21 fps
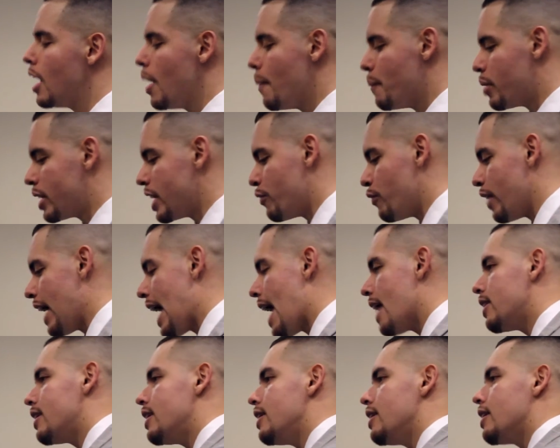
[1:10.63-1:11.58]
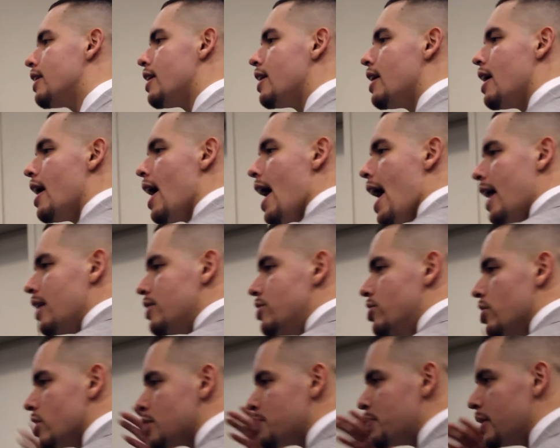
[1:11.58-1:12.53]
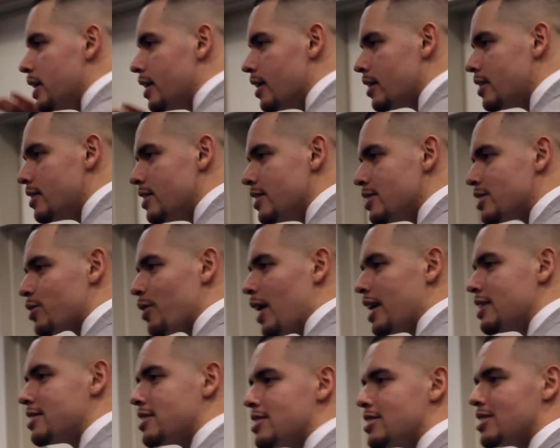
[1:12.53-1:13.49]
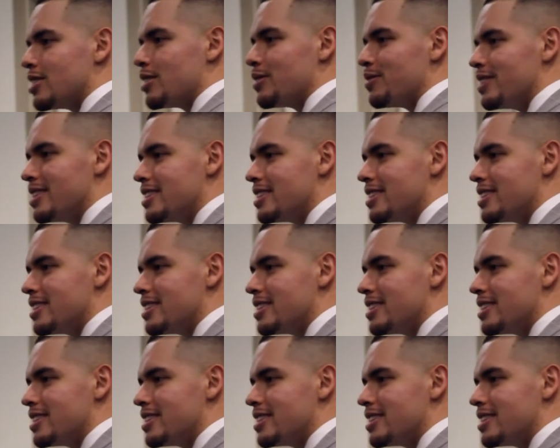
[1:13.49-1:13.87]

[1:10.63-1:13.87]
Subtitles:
but in reality, had just begun to scratch the surface.